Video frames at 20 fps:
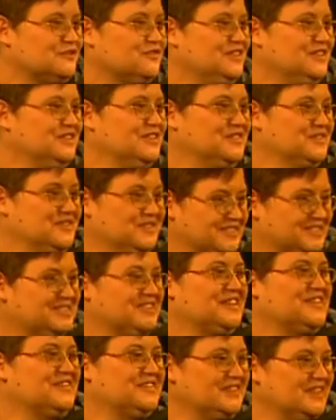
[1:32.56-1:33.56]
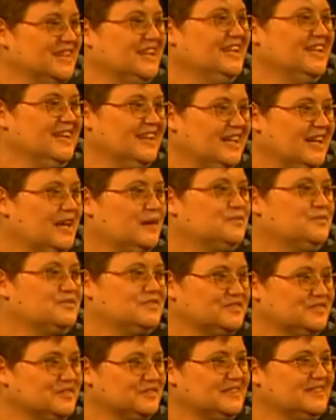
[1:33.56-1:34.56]
field. So yeah,
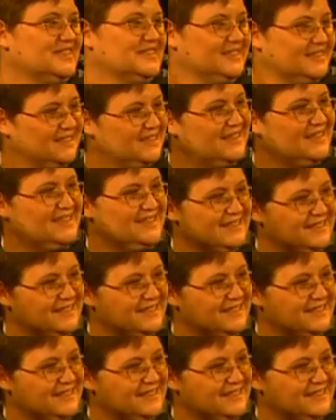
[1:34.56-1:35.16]
absolutely. Yeah.